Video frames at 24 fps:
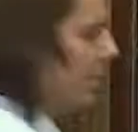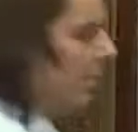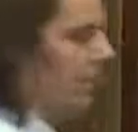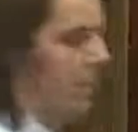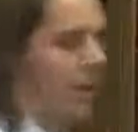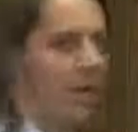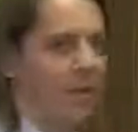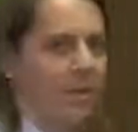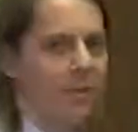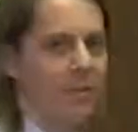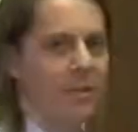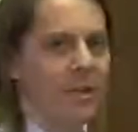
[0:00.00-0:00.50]

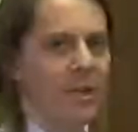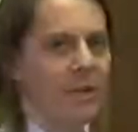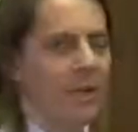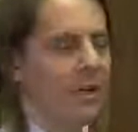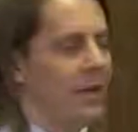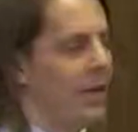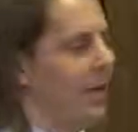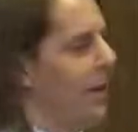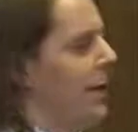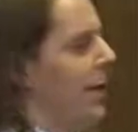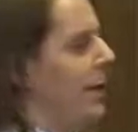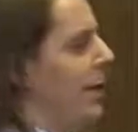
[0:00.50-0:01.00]
right at the
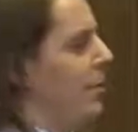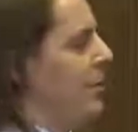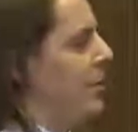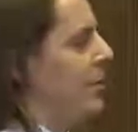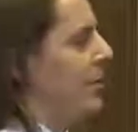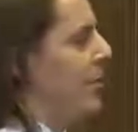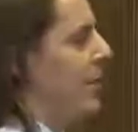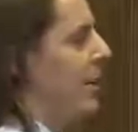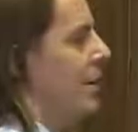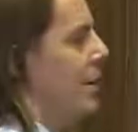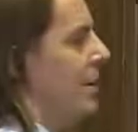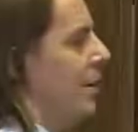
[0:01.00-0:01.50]
beginning, but
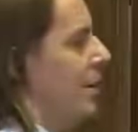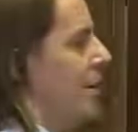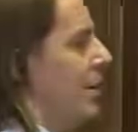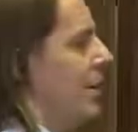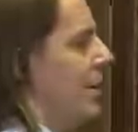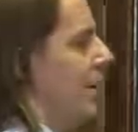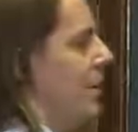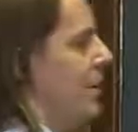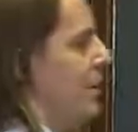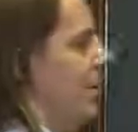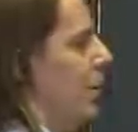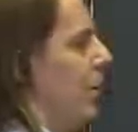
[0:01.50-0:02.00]
then
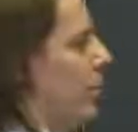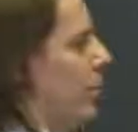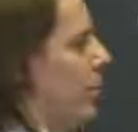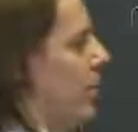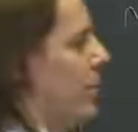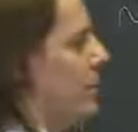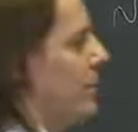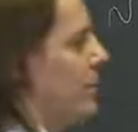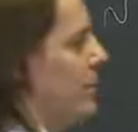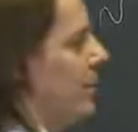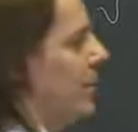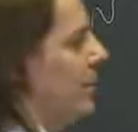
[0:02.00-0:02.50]
the
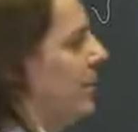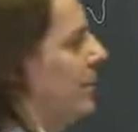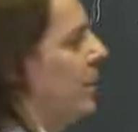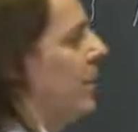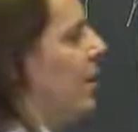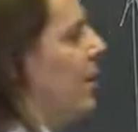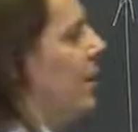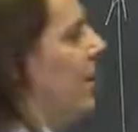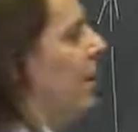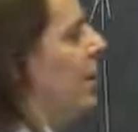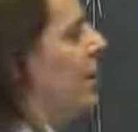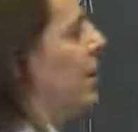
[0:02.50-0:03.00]
acceleration
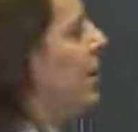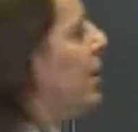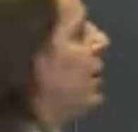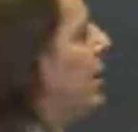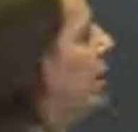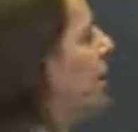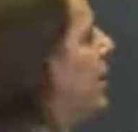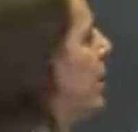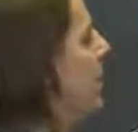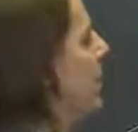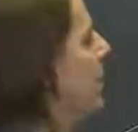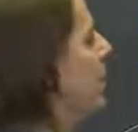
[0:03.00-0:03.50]

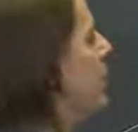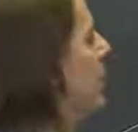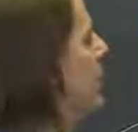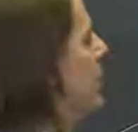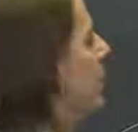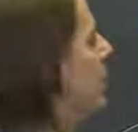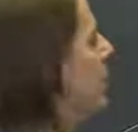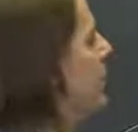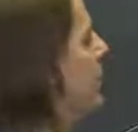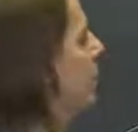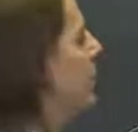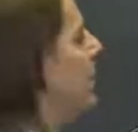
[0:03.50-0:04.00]

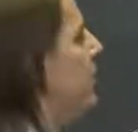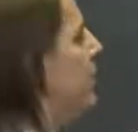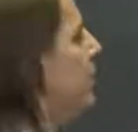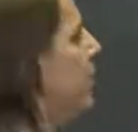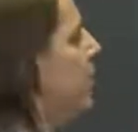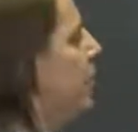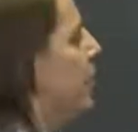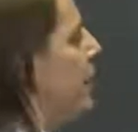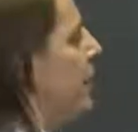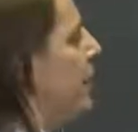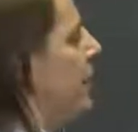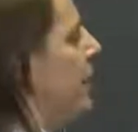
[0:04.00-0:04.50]
goes to
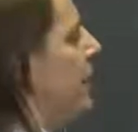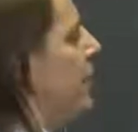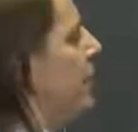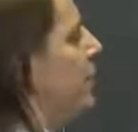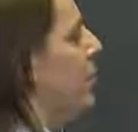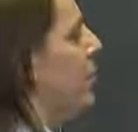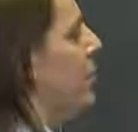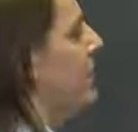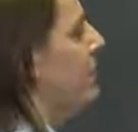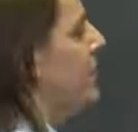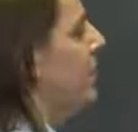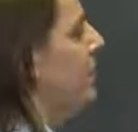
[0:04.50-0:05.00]
zero and it
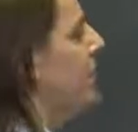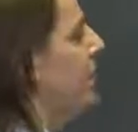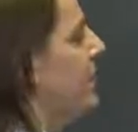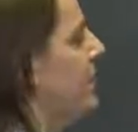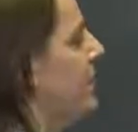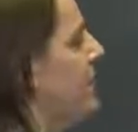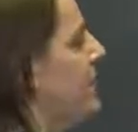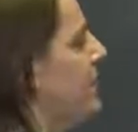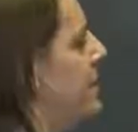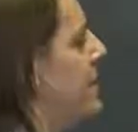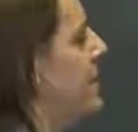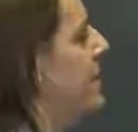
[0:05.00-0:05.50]
reaches
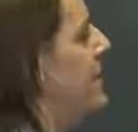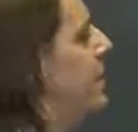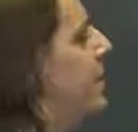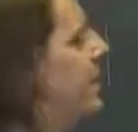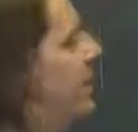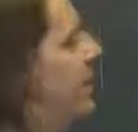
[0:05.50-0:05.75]
Vt,